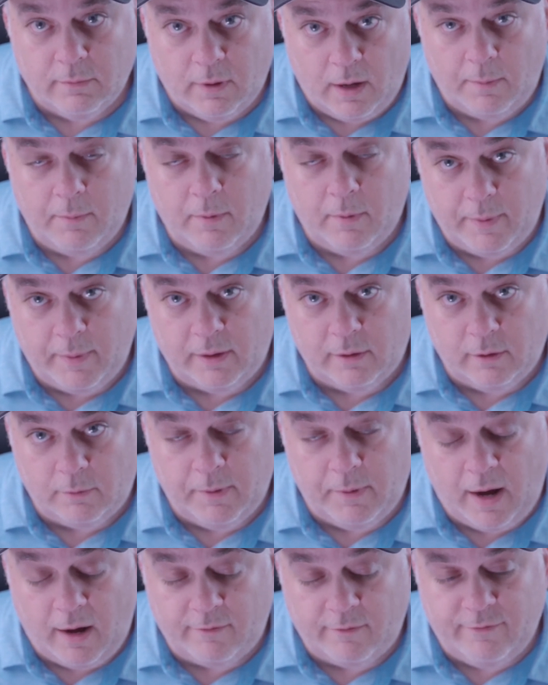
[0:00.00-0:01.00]
I'm going to be a little
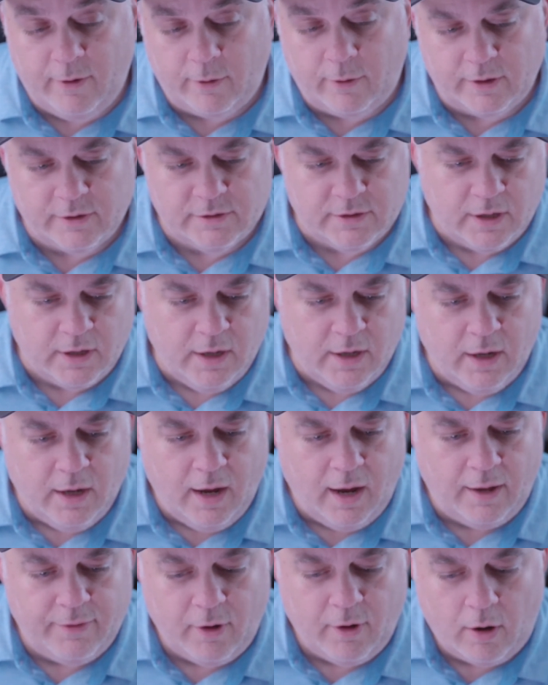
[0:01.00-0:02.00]
bit out of focus,
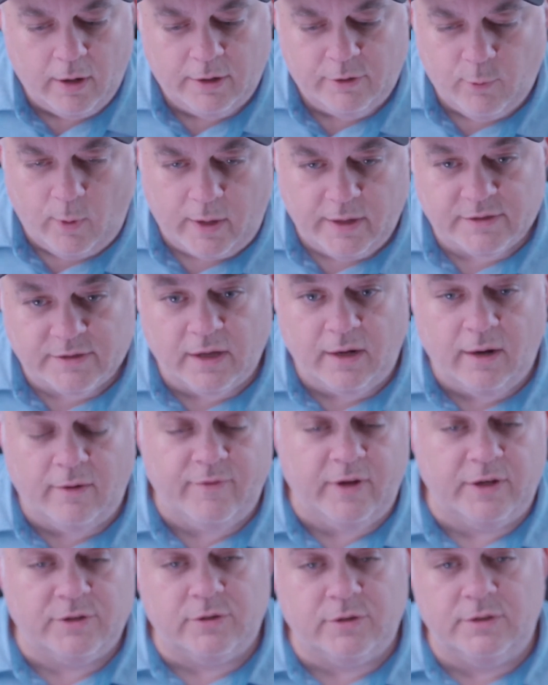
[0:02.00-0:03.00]
and the RE-20 is going to
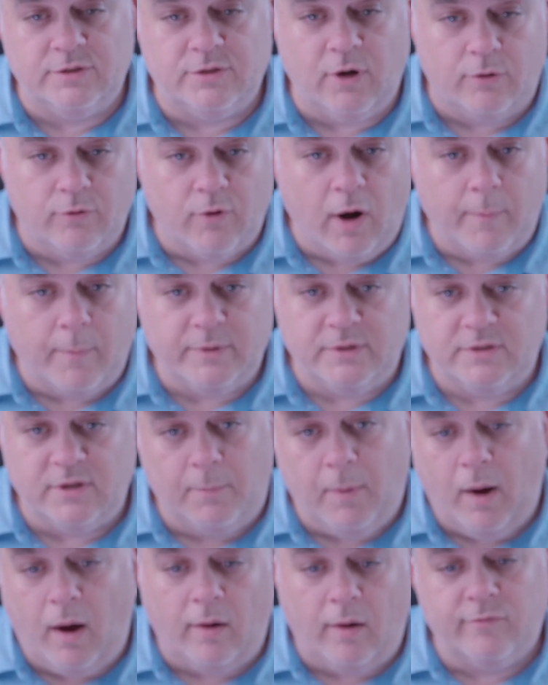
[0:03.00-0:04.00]
eventually start dropping some
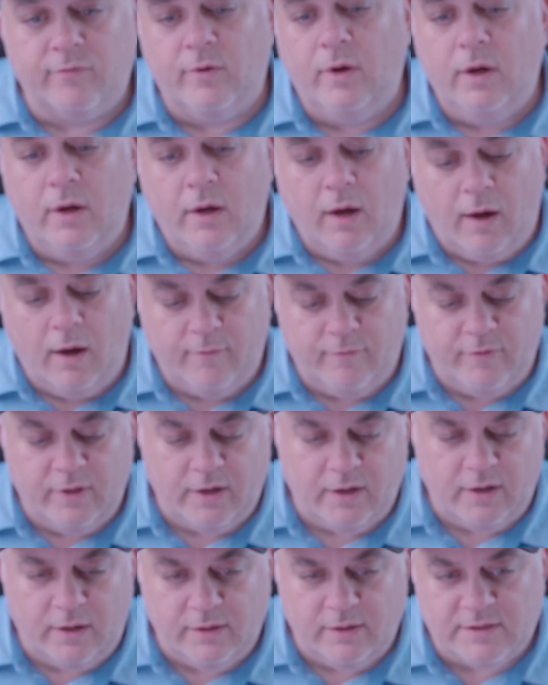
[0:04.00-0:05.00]
off of
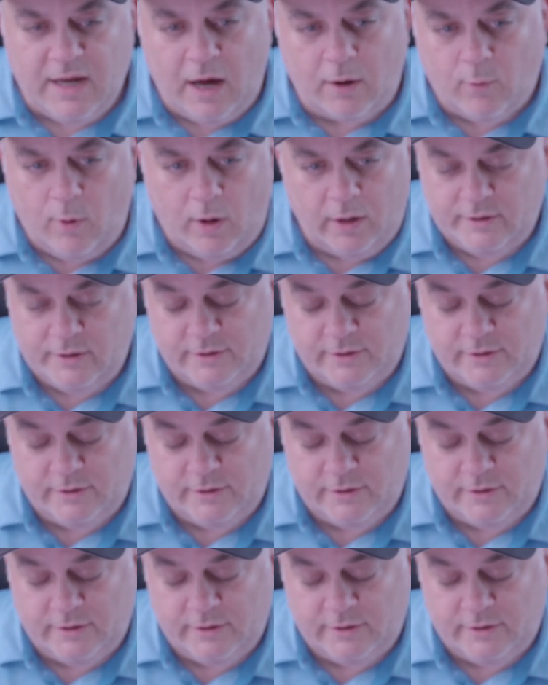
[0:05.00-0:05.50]
the sound quality.